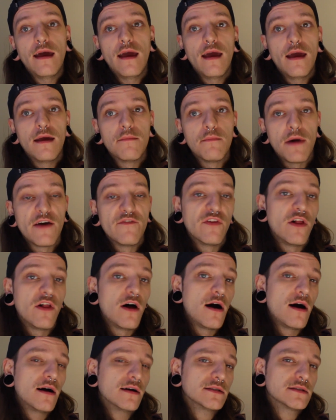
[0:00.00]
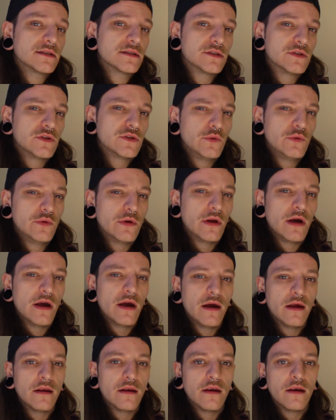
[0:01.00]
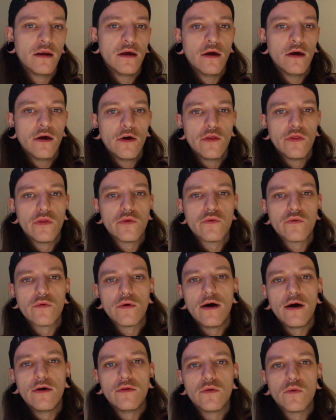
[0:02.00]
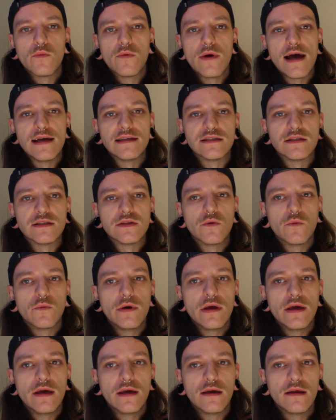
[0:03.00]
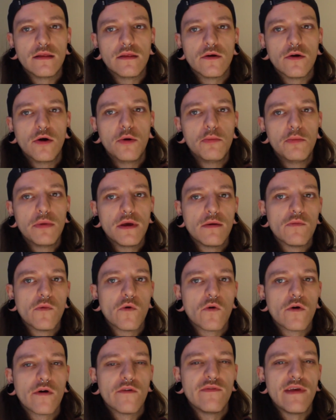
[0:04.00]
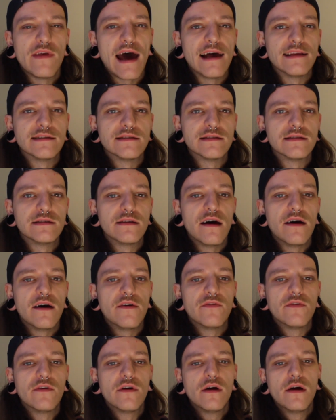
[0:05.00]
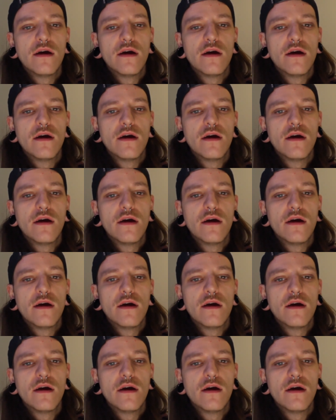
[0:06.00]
and my vlogs, tune in throughout the rest of the week and there will be more of that stuff.